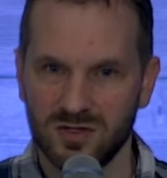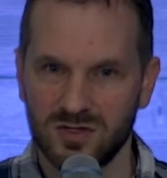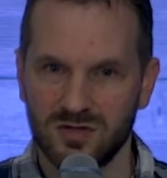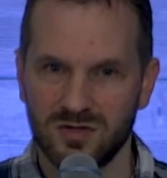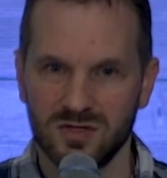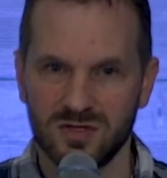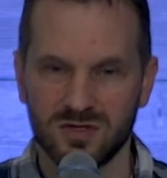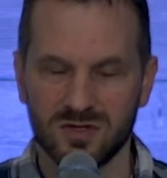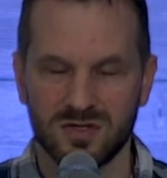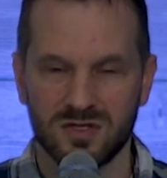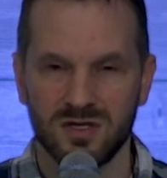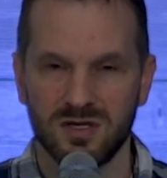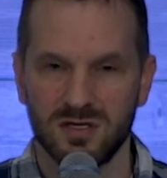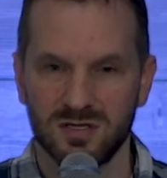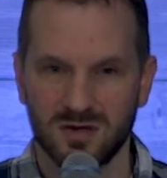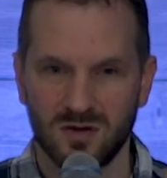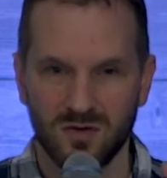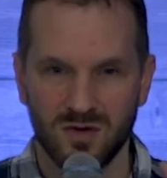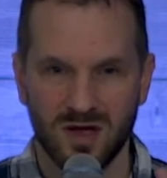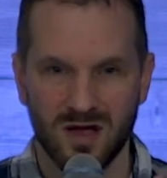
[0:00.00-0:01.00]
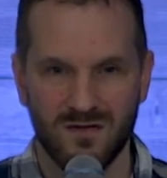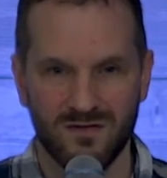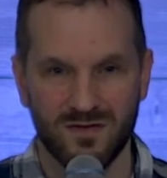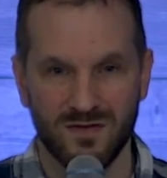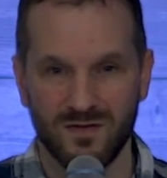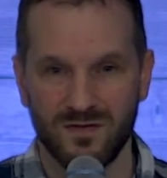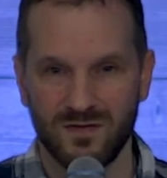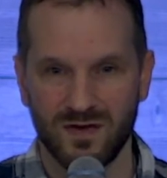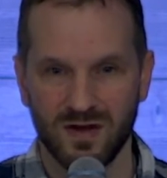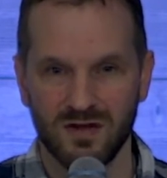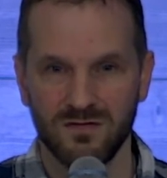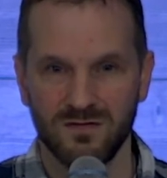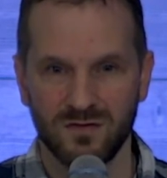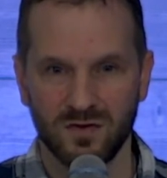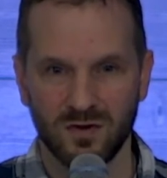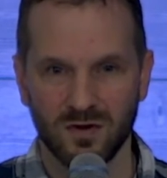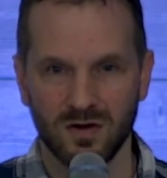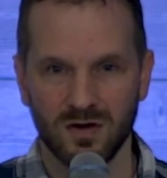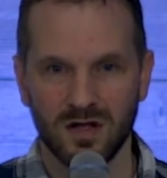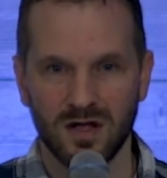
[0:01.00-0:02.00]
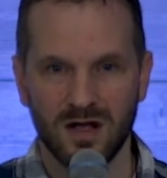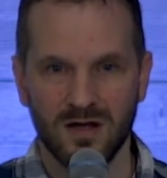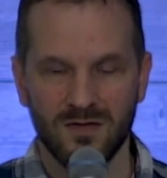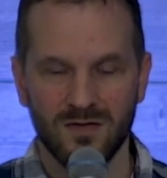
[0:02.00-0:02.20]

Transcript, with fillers: So these are things that we have to fight for.